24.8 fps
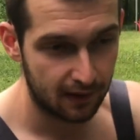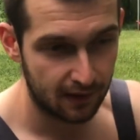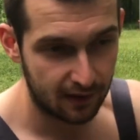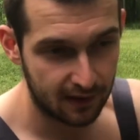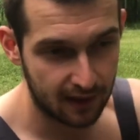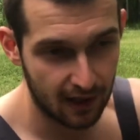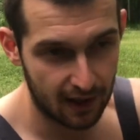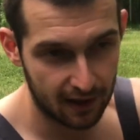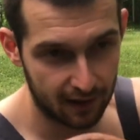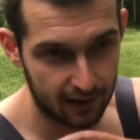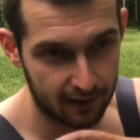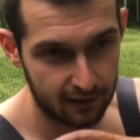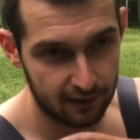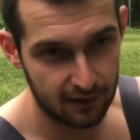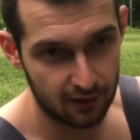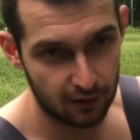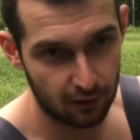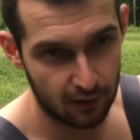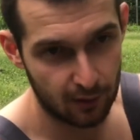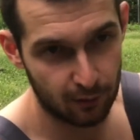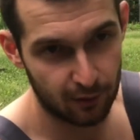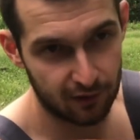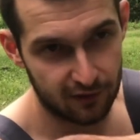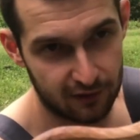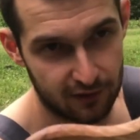cut it,
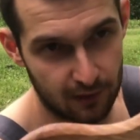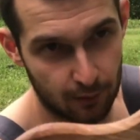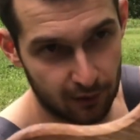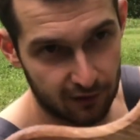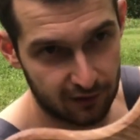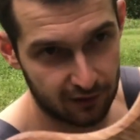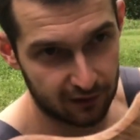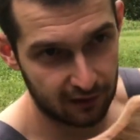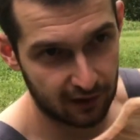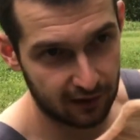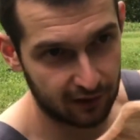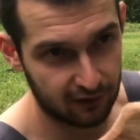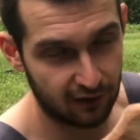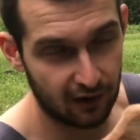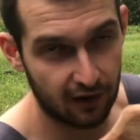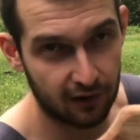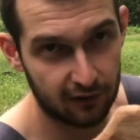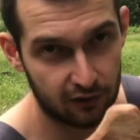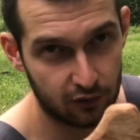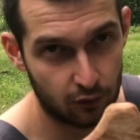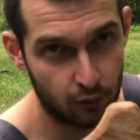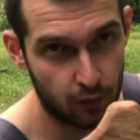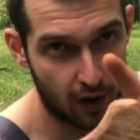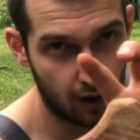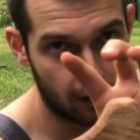it was like a
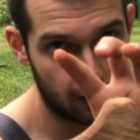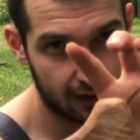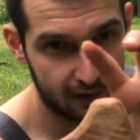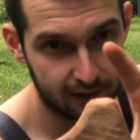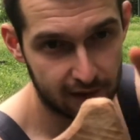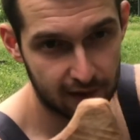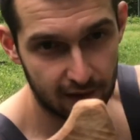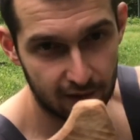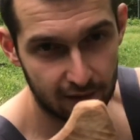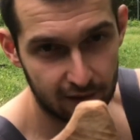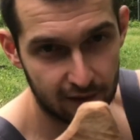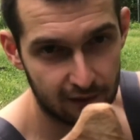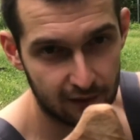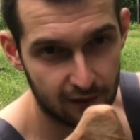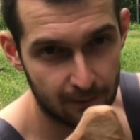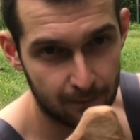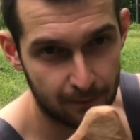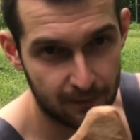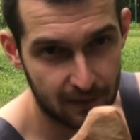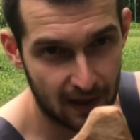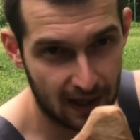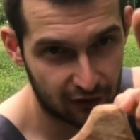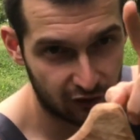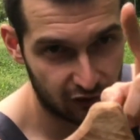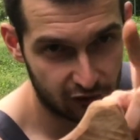square like this.
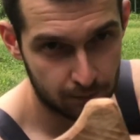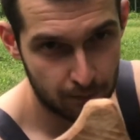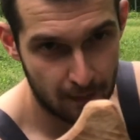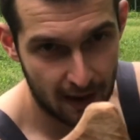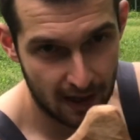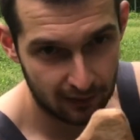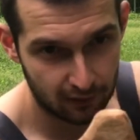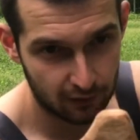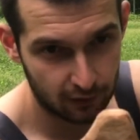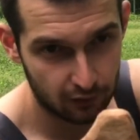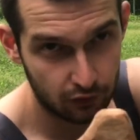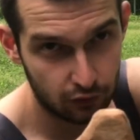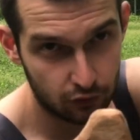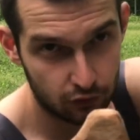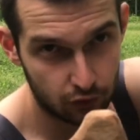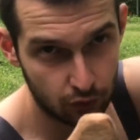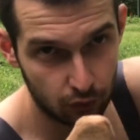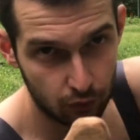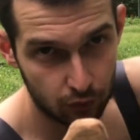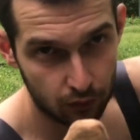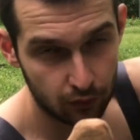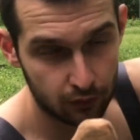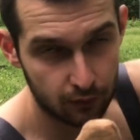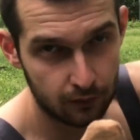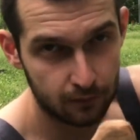I just made
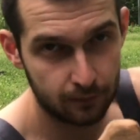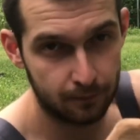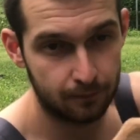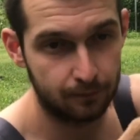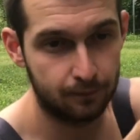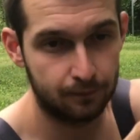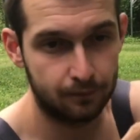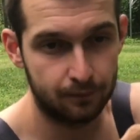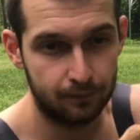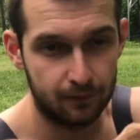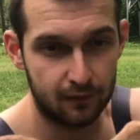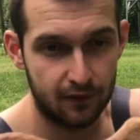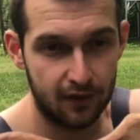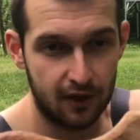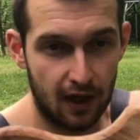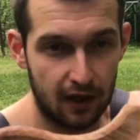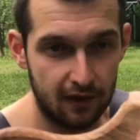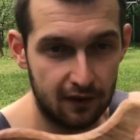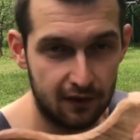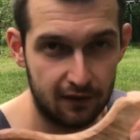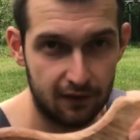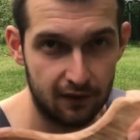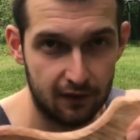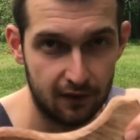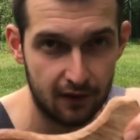2
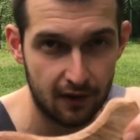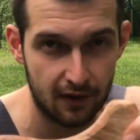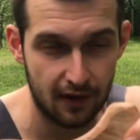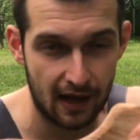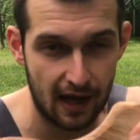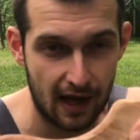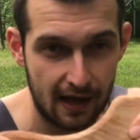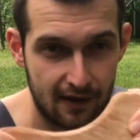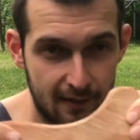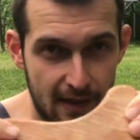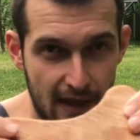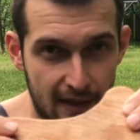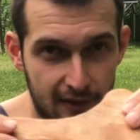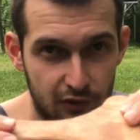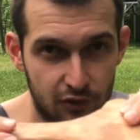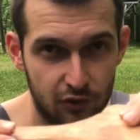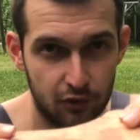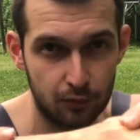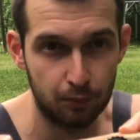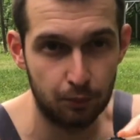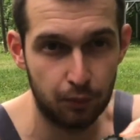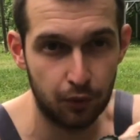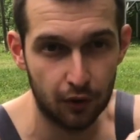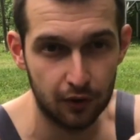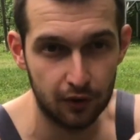cuts and
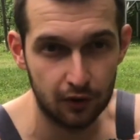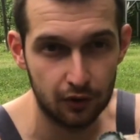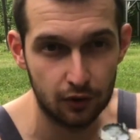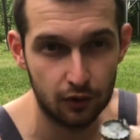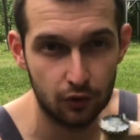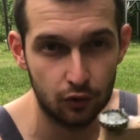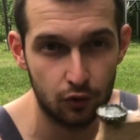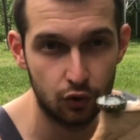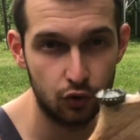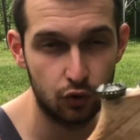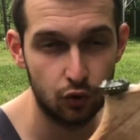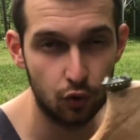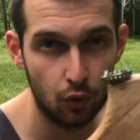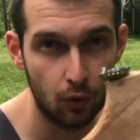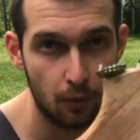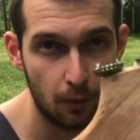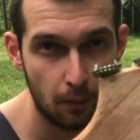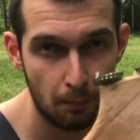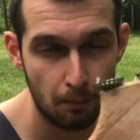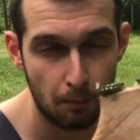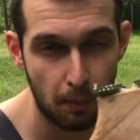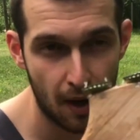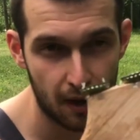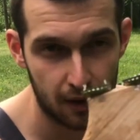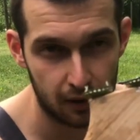put 2
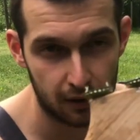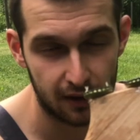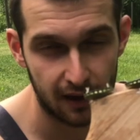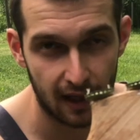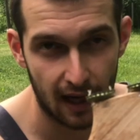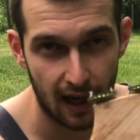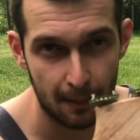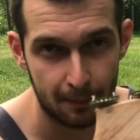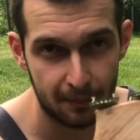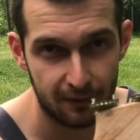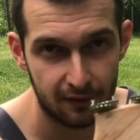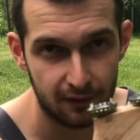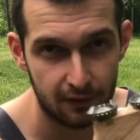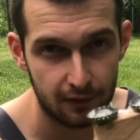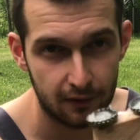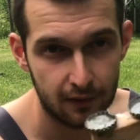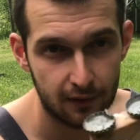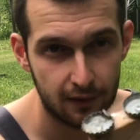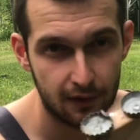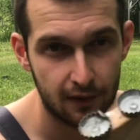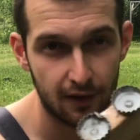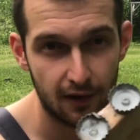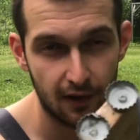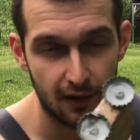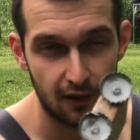bottle caps,
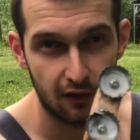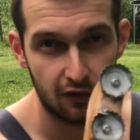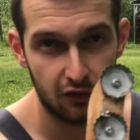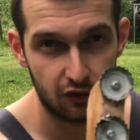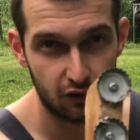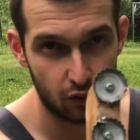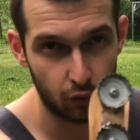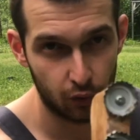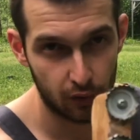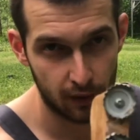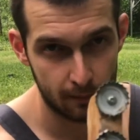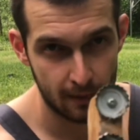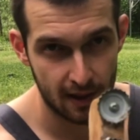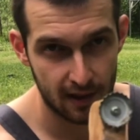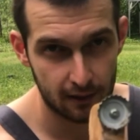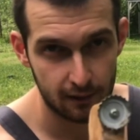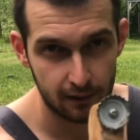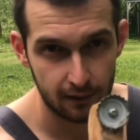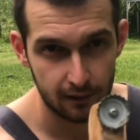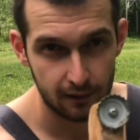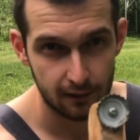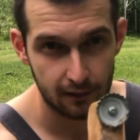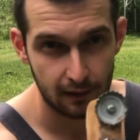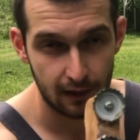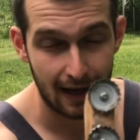screw them in,
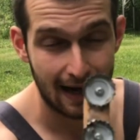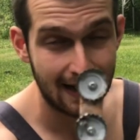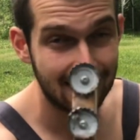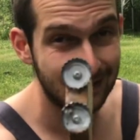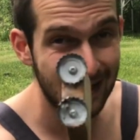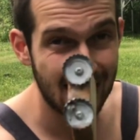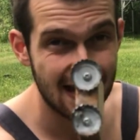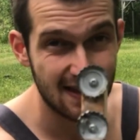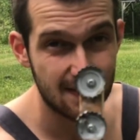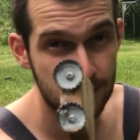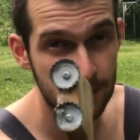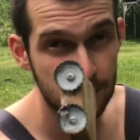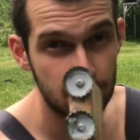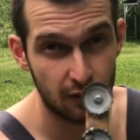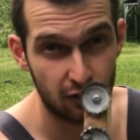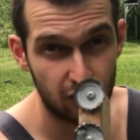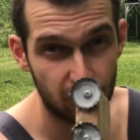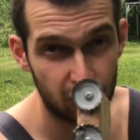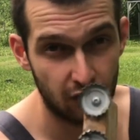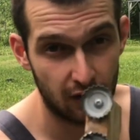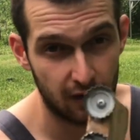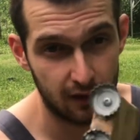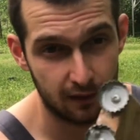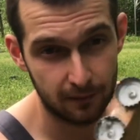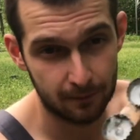and that's pretty much
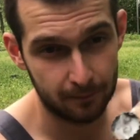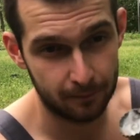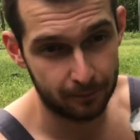it.